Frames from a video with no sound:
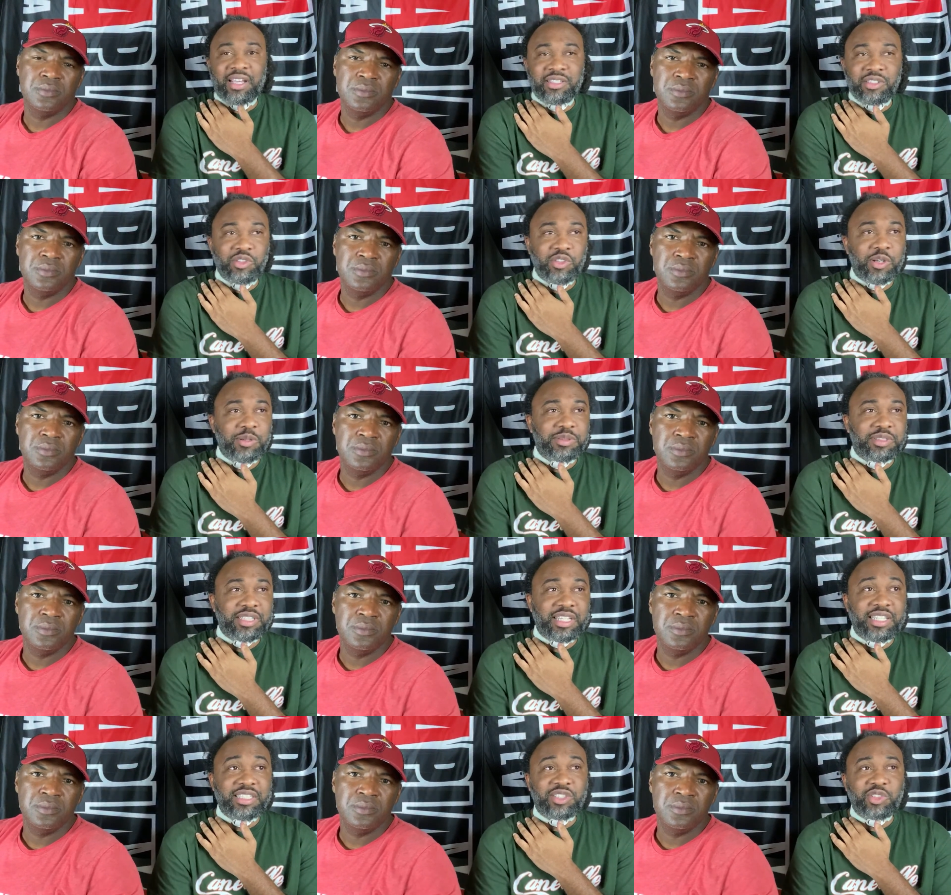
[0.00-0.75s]
Speaker 1: You know what I'm
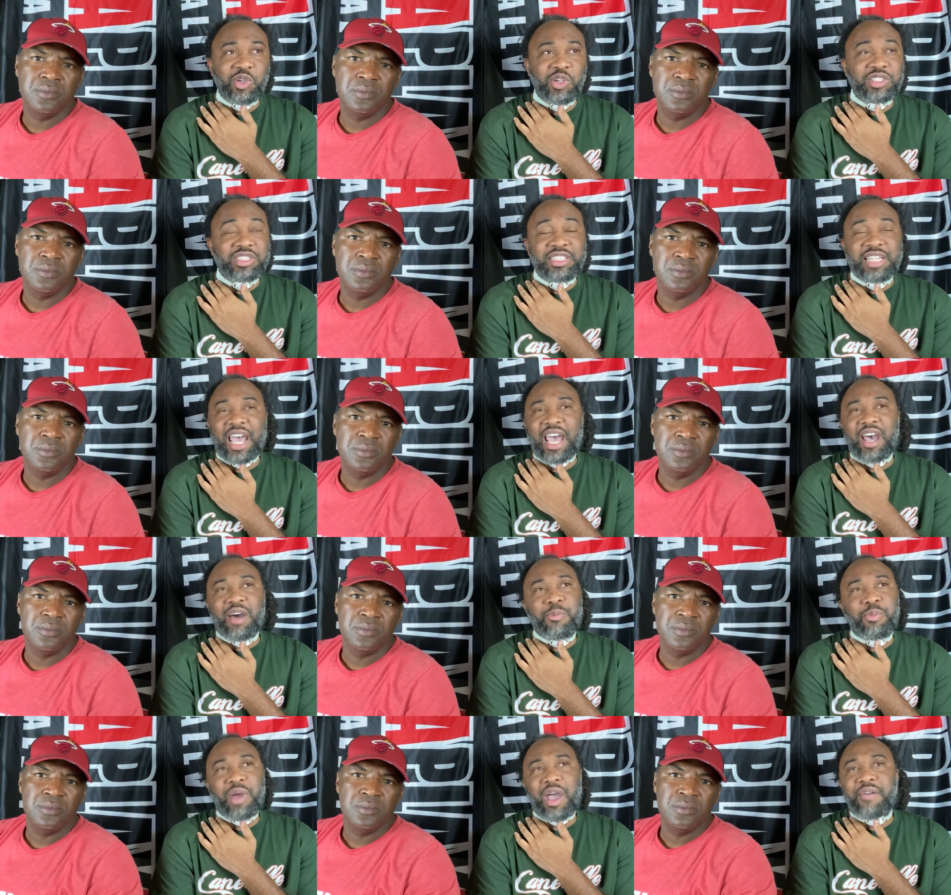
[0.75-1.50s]
saying? So it's
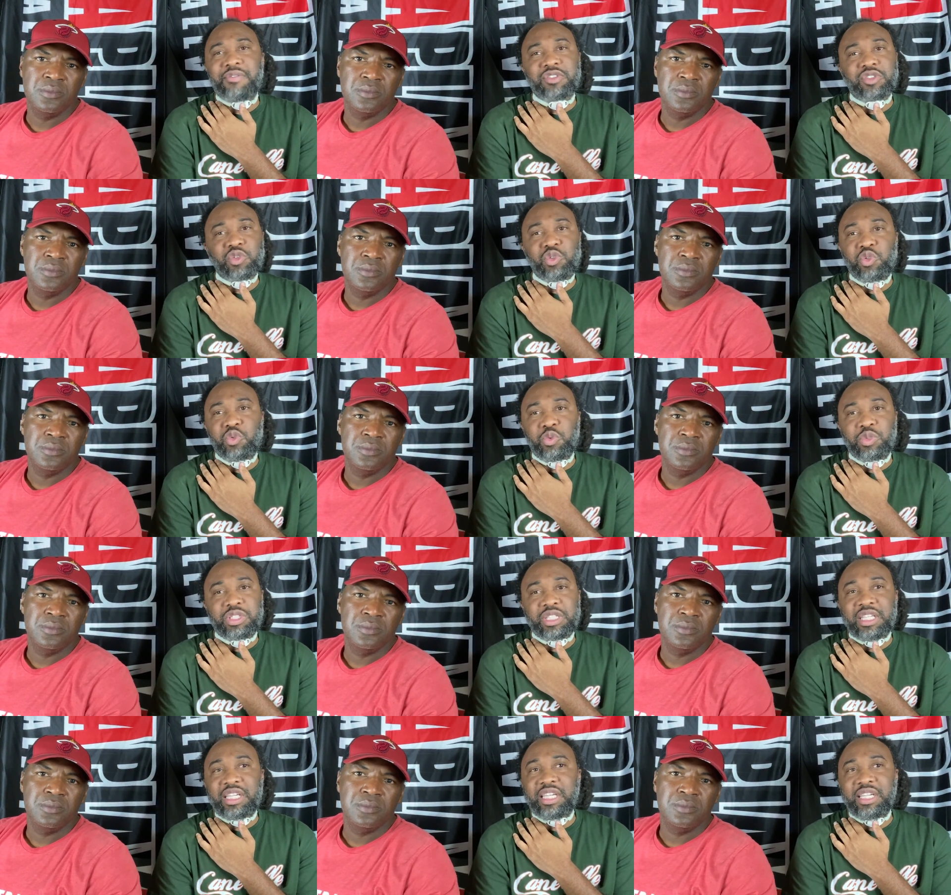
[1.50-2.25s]
not a private school
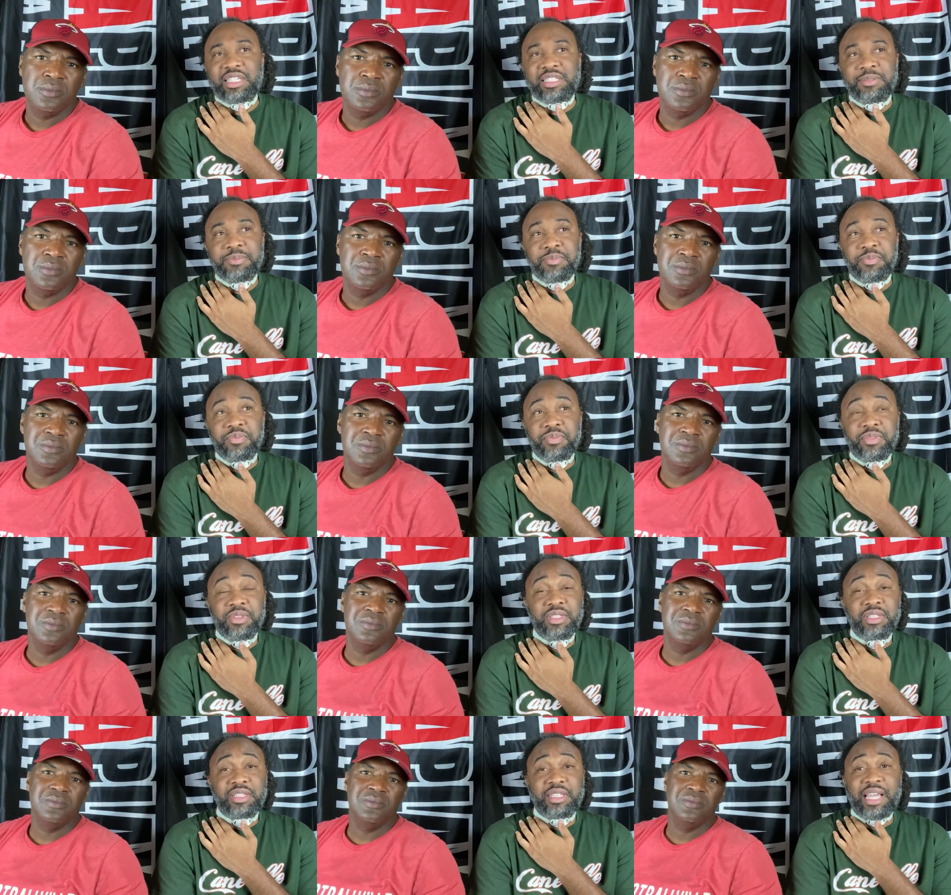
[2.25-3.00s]
within
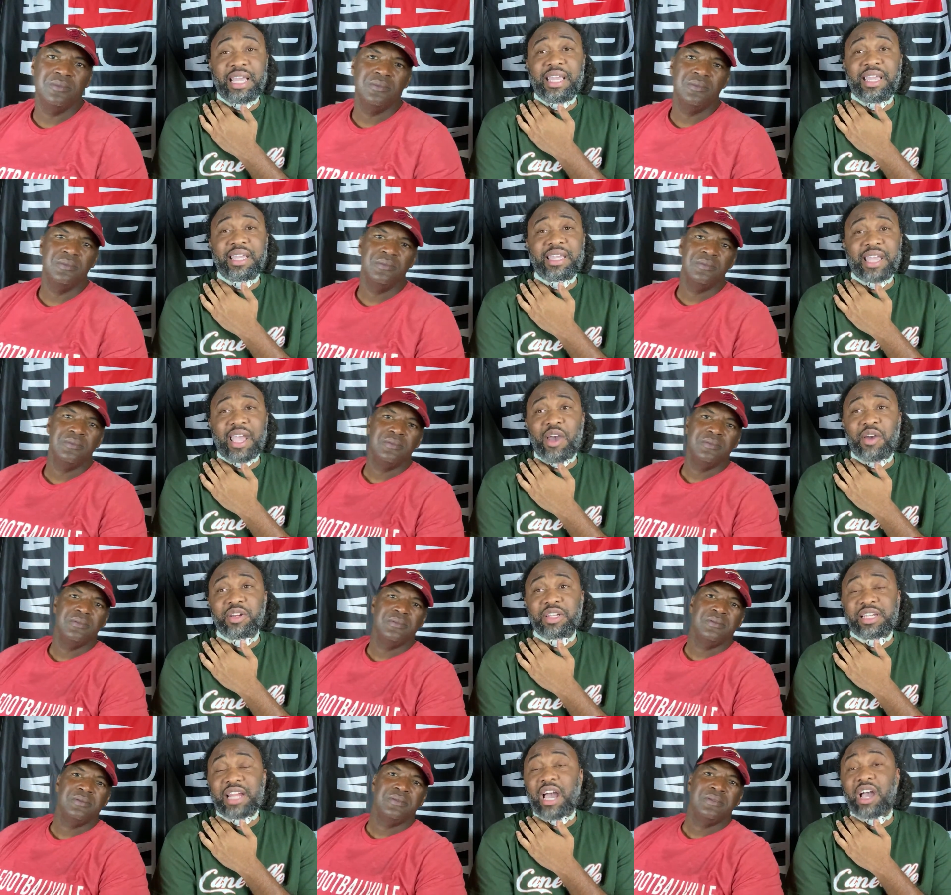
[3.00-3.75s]
Dade
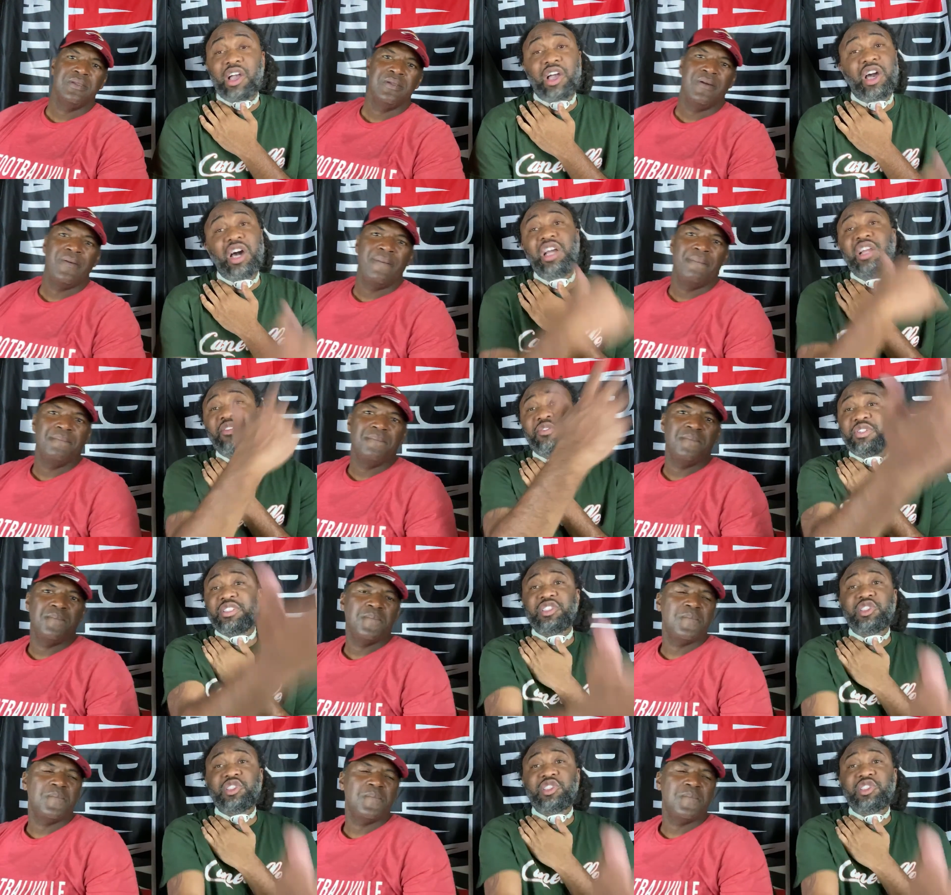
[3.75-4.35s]
County. Now Gulliver